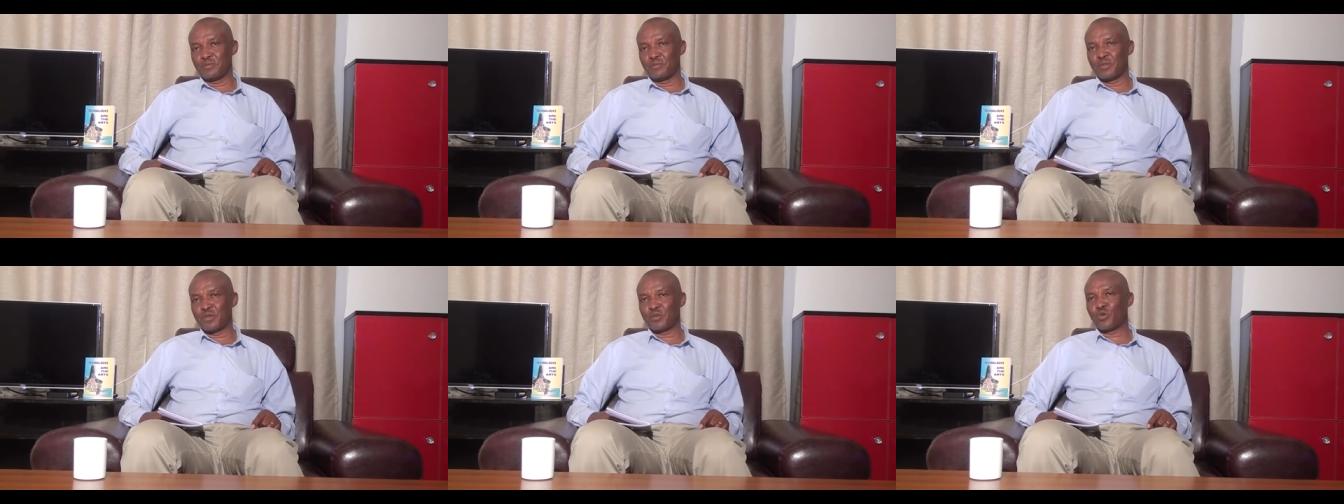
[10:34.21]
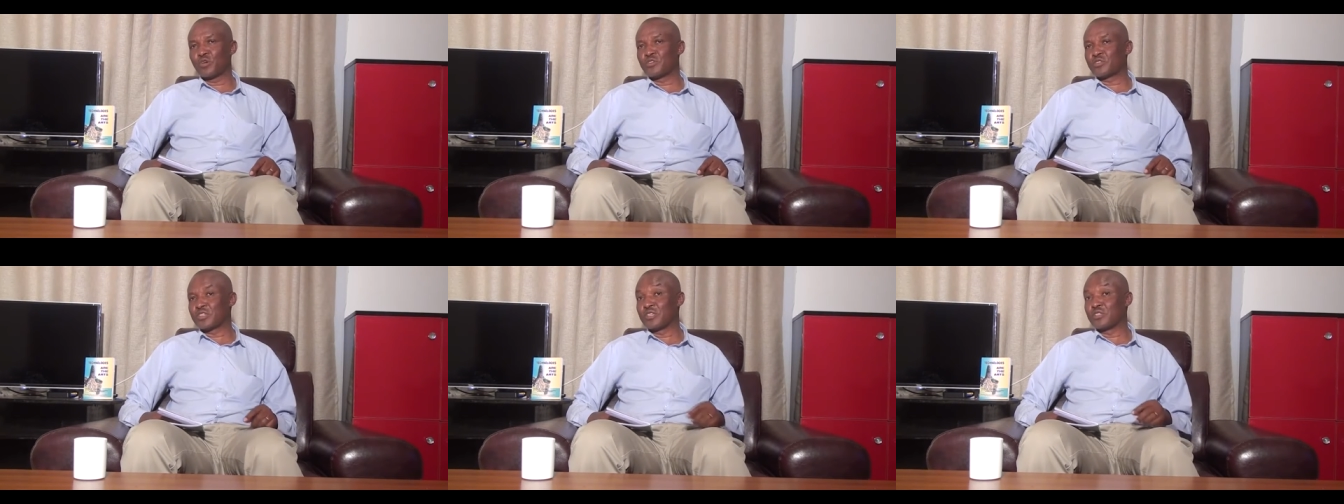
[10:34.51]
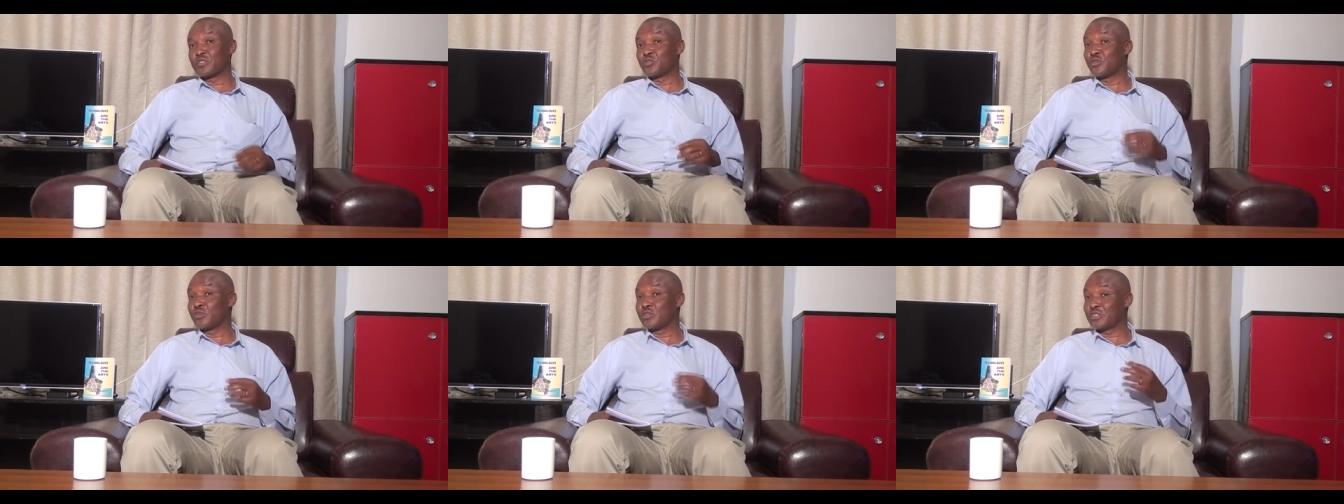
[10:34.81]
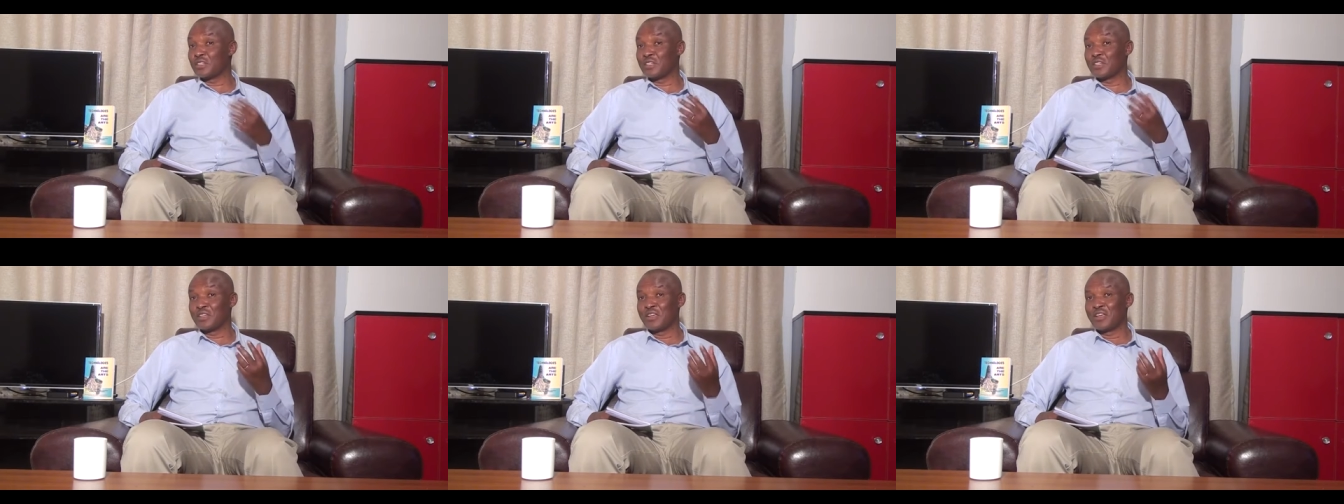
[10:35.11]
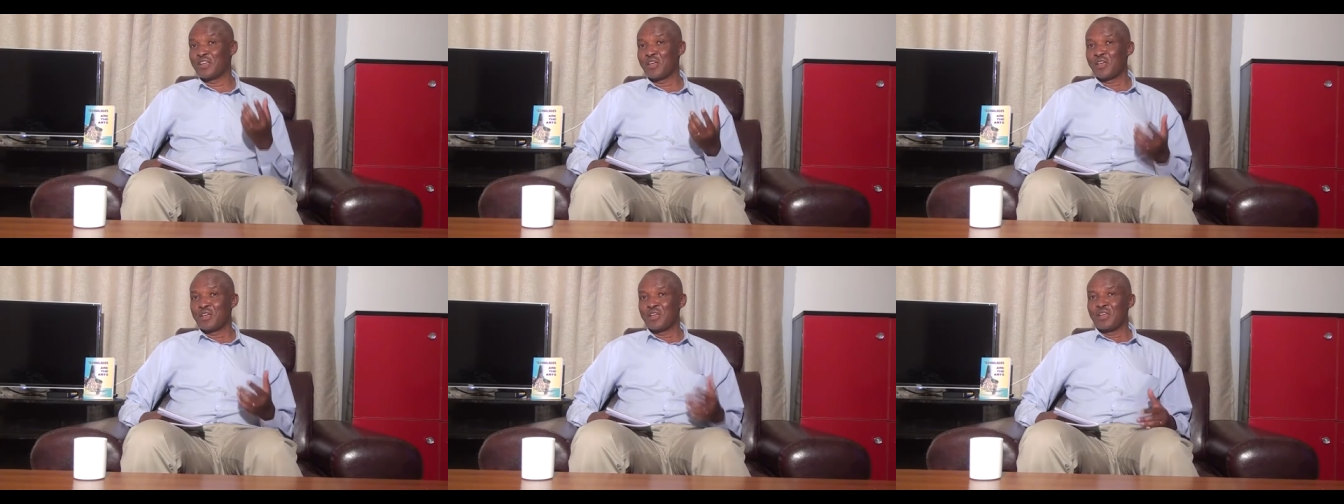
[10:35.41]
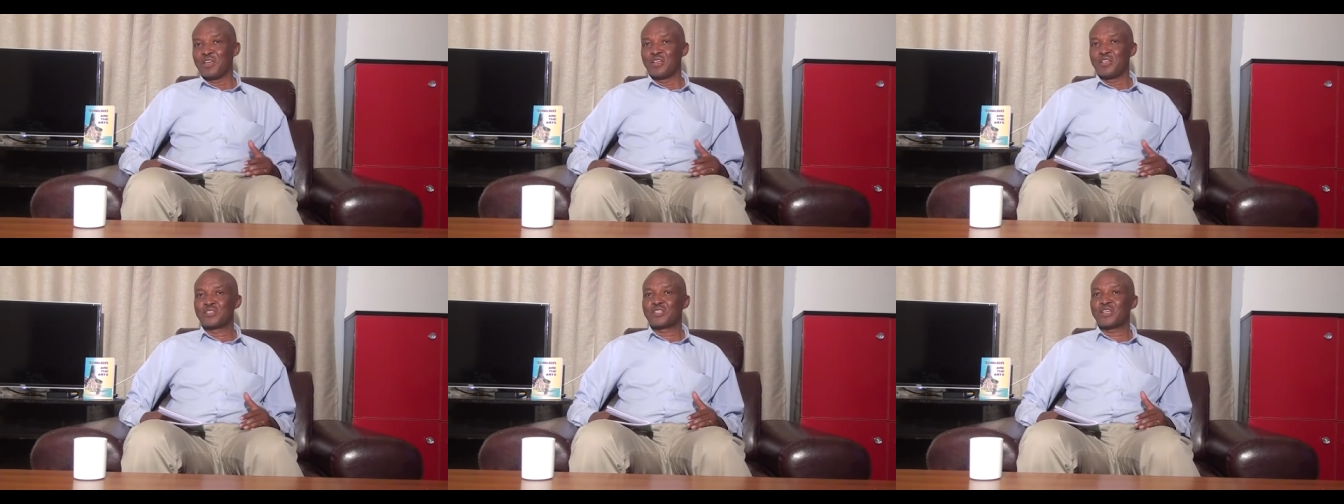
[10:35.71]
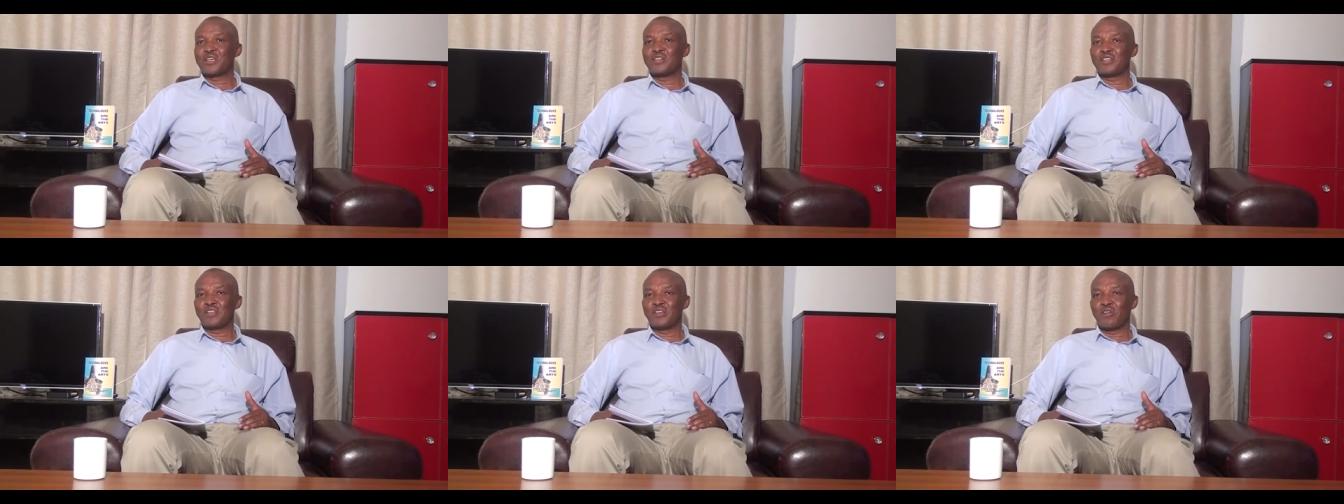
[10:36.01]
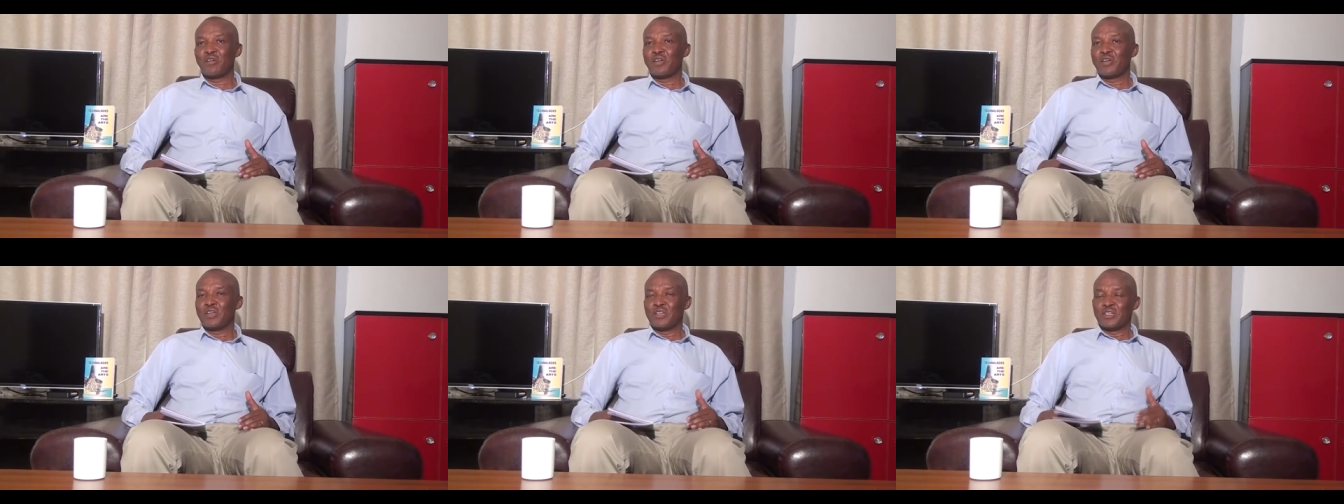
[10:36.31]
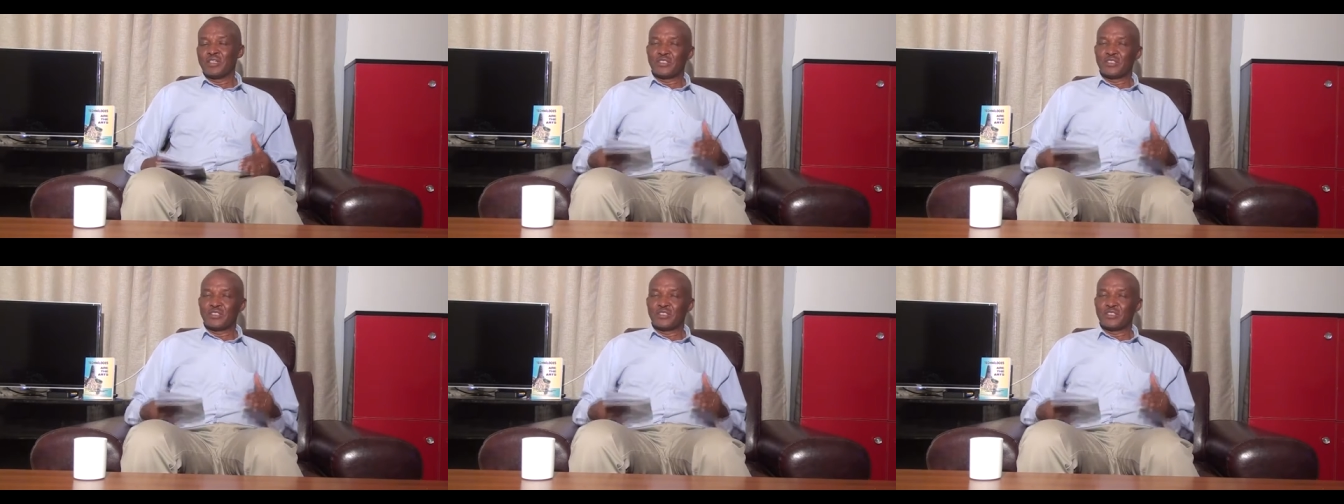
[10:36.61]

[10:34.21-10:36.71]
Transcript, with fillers: Because he's not, he said,